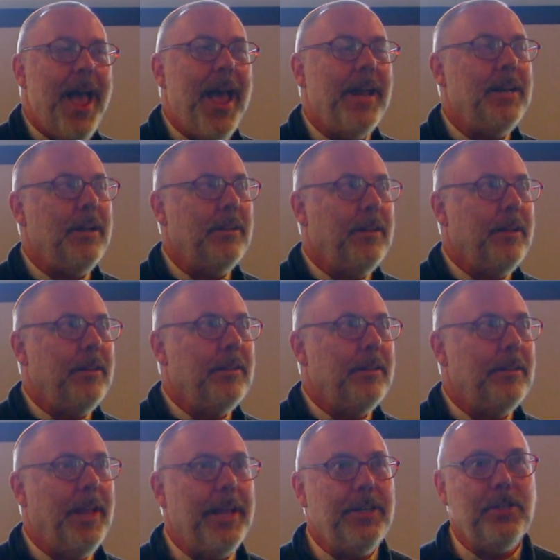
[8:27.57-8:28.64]
and,
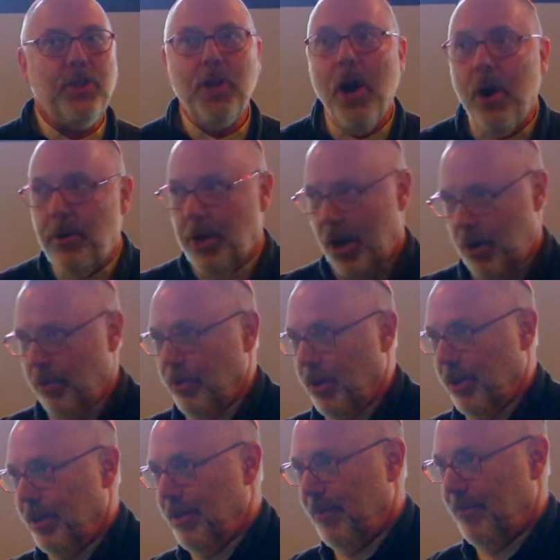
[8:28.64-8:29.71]
like Toto,
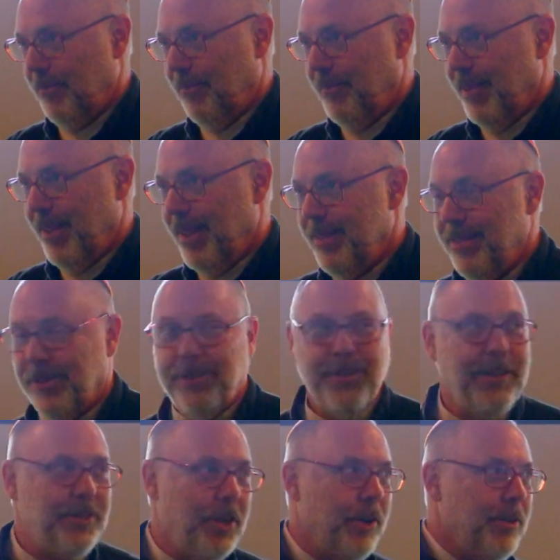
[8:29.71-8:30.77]
in,
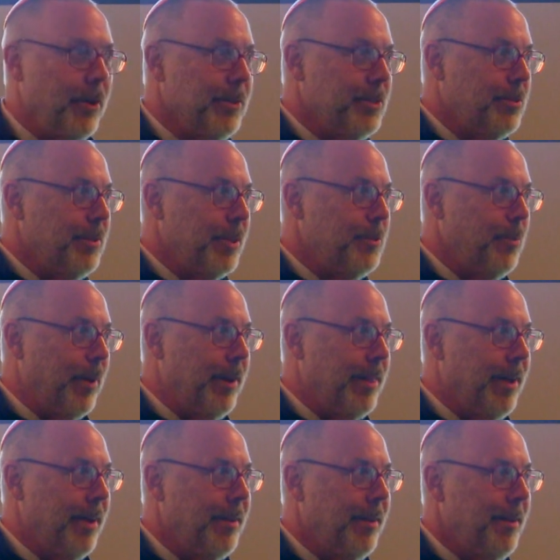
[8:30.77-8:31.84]
Toto is, is one of
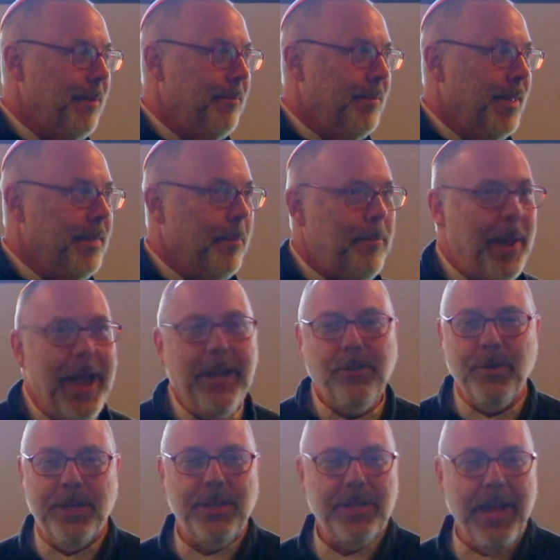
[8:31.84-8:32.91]
the, the
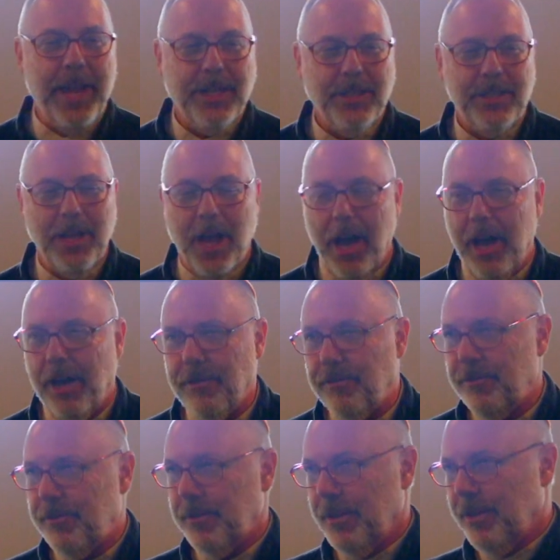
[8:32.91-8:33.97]
patron saints
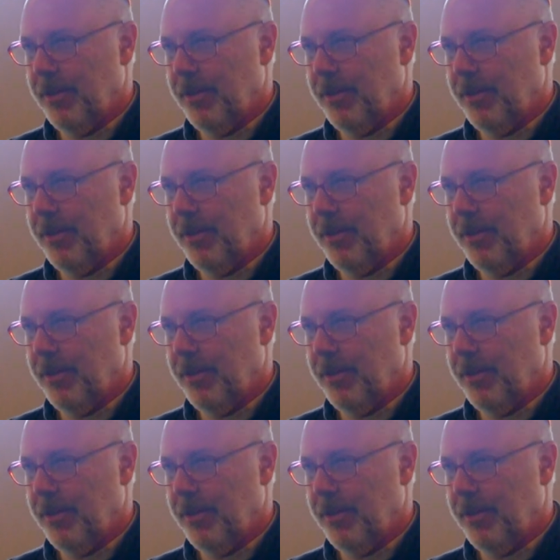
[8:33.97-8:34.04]
of